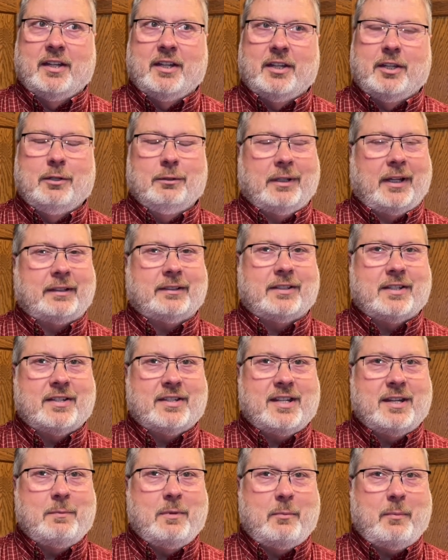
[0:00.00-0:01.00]
you'd like to
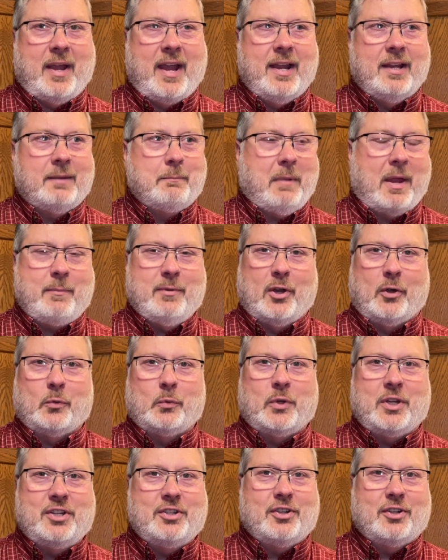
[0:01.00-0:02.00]
see me make, maybe a
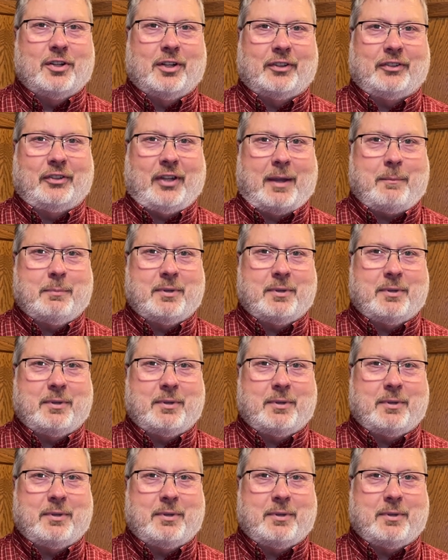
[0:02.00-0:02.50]
regional type